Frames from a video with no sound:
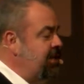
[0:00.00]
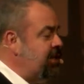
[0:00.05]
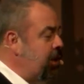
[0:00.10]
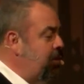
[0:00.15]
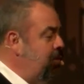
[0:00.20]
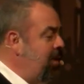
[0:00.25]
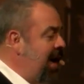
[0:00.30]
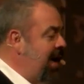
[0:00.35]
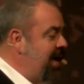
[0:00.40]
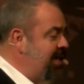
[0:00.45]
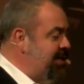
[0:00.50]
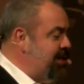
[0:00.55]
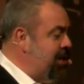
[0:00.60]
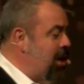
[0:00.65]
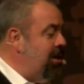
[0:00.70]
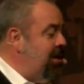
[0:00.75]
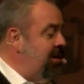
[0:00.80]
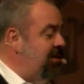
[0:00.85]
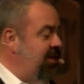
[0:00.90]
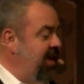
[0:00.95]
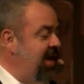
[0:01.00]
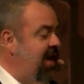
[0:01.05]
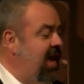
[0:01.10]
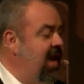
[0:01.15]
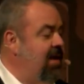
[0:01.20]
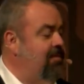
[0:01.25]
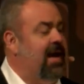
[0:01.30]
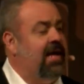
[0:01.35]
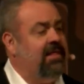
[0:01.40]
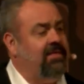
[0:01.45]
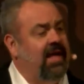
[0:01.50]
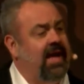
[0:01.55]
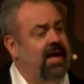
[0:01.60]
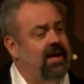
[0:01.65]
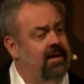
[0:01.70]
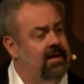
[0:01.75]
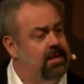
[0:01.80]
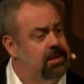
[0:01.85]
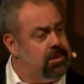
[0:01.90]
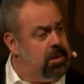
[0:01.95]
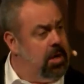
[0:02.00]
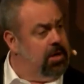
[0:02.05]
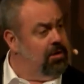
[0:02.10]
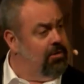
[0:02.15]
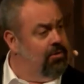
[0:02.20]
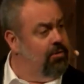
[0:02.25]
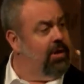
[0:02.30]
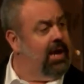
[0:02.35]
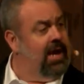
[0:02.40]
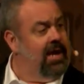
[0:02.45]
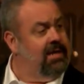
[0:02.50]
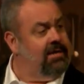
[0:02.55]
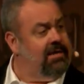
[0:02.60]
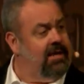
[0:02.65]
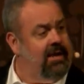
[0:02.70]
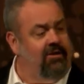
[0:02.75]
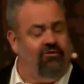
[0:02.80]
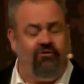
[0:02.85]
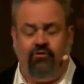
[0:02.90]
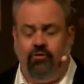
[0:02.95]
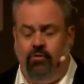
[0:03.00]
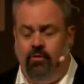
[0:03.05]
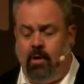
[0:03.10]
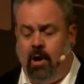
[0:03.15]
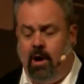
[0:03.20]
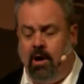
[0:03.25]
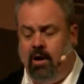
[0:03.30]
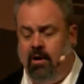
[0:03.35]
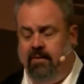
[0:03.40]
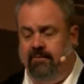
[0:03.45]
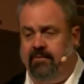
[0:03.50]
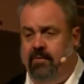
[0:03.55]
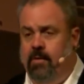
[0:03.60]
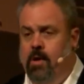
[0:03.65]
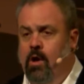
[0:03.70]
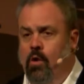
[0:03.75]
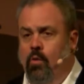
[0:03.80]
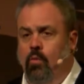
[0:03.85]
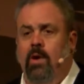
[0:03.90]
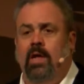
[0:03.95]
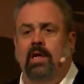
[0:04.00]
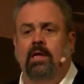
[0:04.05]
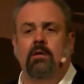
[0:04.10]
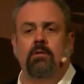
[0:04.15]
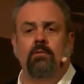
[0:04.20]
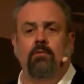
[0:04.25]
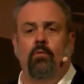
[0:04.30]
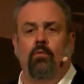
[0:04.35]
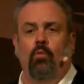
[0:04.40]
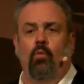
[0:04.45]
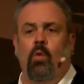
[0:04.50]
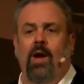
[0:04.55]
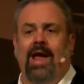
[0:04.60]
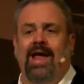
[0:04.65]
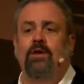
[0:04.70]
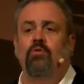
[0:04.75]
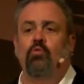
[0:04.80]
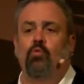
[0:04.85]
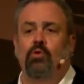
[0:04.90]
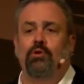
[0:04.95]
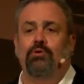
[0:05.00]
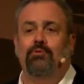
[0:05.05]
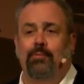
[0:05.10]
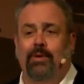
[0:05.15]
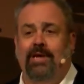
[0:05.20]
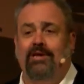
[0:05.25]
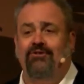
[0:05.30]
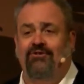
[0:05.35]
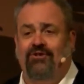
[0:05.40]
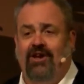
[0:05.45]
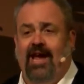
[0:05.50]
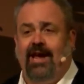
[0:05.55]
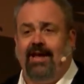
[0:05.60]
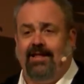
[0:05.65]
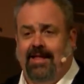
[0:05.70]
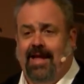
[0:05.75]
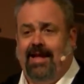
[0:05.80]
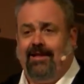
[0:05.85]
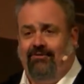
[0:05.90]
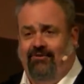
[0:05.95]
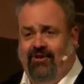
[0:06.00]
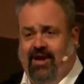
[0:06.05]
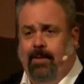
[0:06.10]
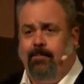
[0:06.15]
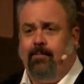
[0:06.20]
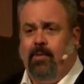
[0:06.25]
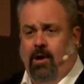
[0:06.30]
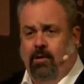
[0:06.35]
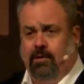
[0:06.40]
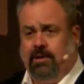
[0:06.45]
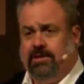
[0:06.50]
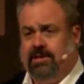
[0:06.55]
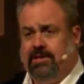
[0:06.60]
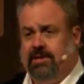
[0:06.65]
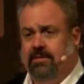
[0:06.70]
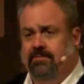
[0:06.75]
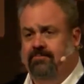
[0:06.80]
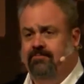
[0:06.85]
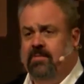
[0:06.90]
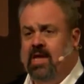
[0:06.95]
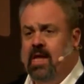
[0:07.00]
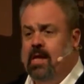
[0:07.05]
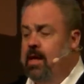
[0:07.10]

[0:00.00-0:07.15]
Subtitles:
And so I started thinking about that and started looking at the issue of, well, when would we check that checkbox?